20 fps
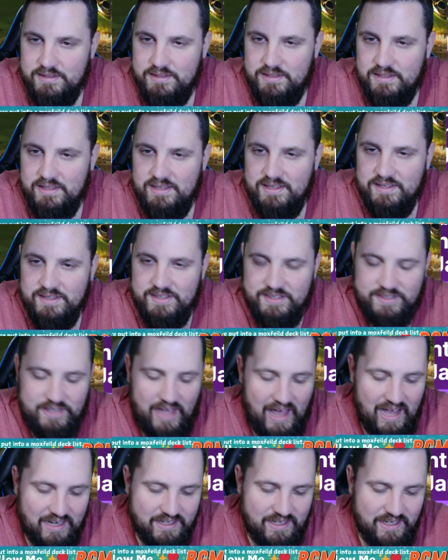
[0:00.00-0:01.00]

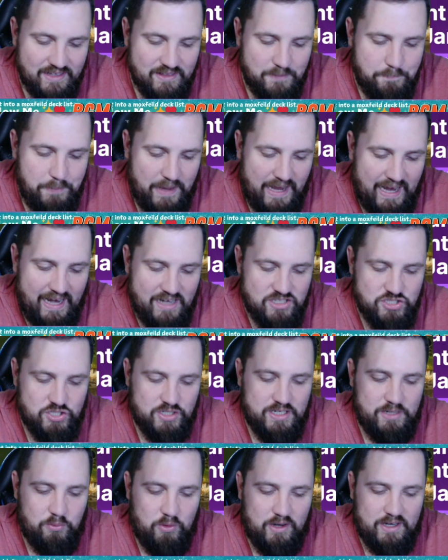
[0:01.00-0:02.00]
Stocking the Pantry.
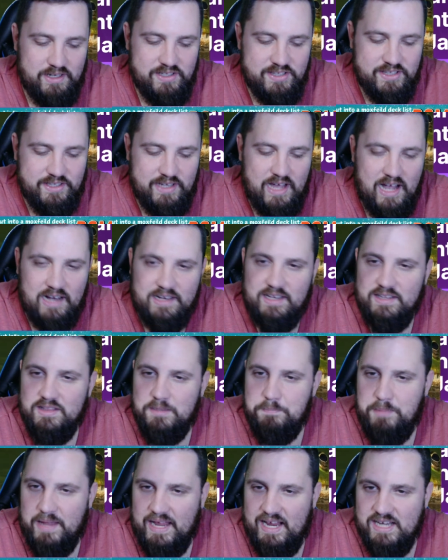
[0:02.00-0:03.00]
We're gonna Stocking the
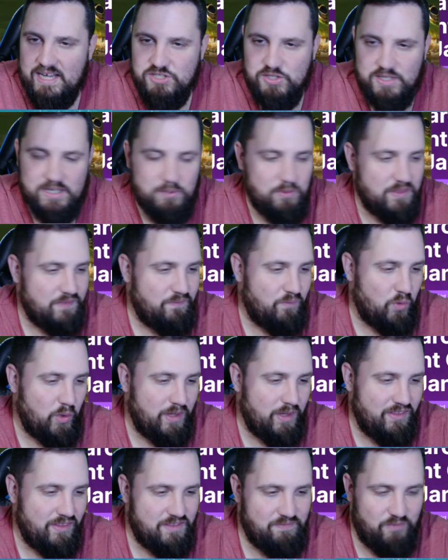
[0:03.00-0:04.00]
Pantry with
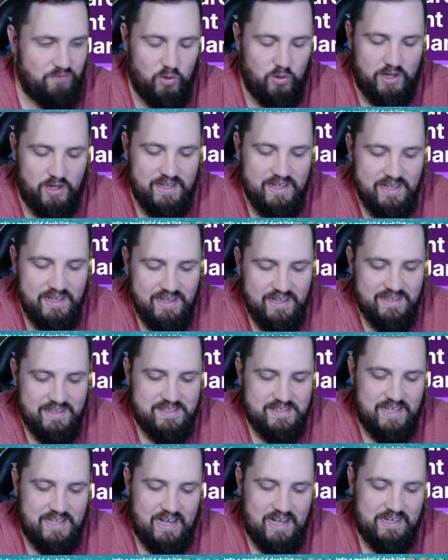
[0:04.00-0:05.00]
Voidless Void.
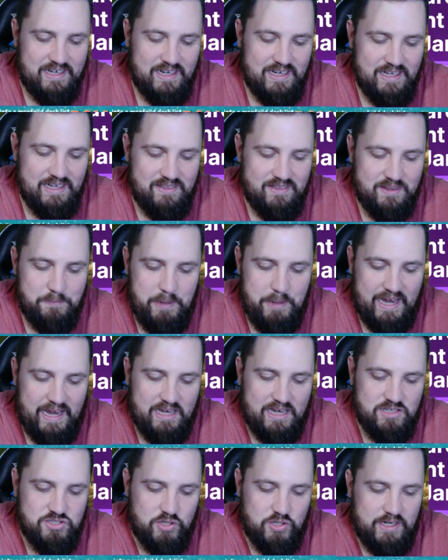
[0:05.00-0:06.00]
Stocking the
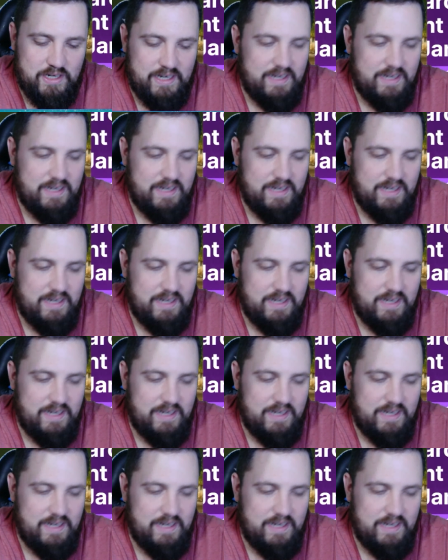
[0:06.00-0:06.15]
Pantry.